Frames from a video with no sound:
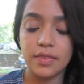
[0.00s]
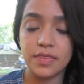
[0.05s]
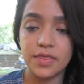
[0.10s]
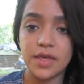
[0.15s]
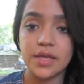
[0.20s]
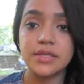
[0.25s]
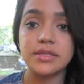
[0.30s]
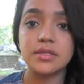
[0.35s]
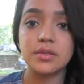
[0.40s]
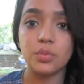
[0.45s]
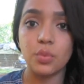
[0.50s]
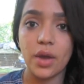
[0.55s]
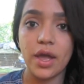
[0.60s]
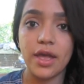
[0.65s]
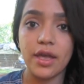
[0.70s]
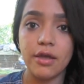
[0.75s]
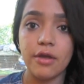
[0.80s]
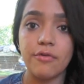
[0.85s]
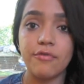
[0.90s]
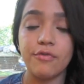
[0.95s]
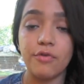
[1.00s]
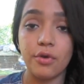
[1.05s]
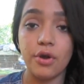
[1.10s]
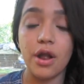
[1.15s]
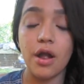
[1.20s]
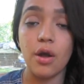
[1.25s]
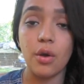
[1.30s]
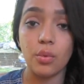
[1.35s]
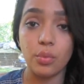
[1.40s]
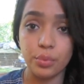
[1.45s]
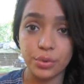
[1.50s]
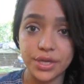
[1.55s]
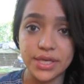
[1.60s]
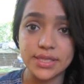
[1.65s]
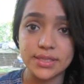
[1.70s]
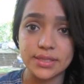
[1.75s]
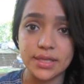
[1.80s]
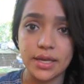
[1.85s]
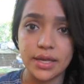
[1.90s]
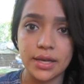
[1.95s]
this way for a
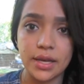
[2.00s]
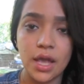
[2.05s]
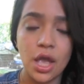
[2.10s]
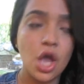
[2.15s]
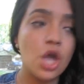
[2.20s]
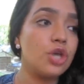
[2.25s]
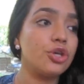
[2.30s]
reason.